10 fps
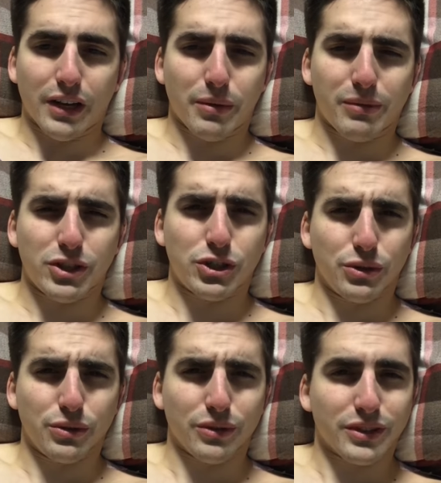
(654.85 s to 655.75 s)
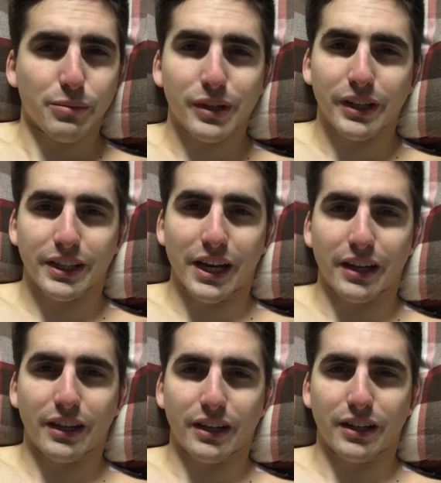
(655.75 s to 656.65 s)
maybe June or something like
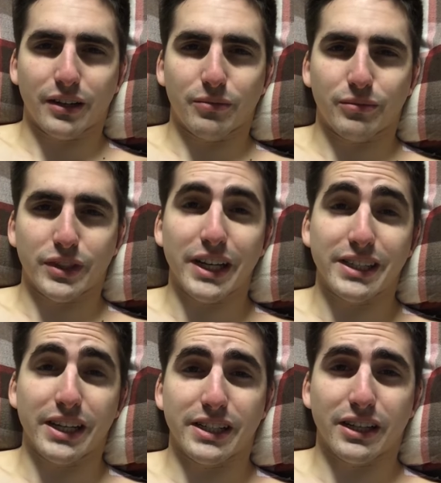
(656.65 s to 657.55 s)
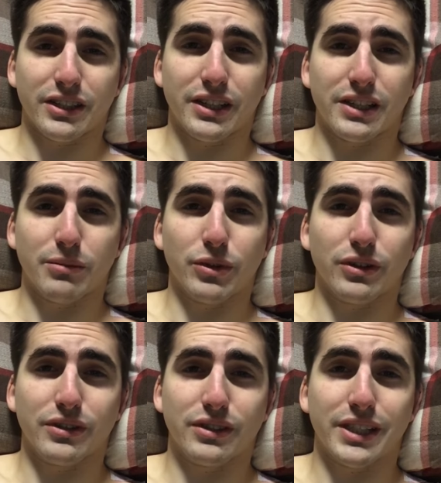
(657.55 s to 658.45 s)
that. And today's date is actually
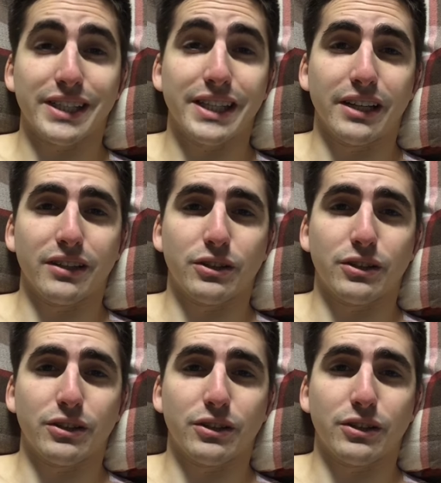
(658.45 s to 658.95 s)
December 16th,